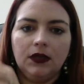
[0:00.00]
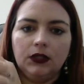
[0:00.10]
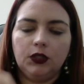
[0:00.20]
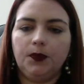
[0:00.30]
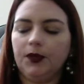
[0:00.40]

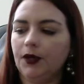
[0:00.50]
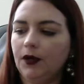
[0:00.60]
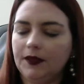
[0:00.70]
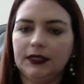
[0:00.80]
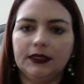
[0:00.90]
to put it
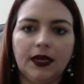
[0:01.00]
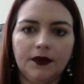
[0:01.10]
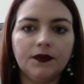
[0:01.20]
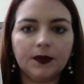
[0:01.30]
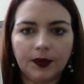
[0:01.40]
on the side
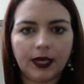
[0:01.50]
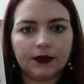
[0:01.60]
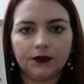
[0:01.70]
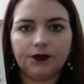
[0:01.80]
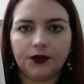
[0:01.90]
of the
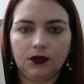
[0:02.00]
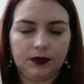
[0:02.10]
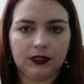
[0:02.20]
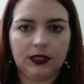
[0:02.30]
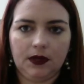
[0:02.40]
planner for you to
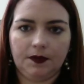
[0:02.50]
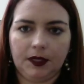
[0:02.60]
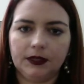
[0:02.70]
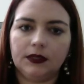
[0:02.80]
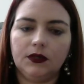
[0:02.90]
see the
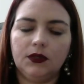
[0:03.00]
months.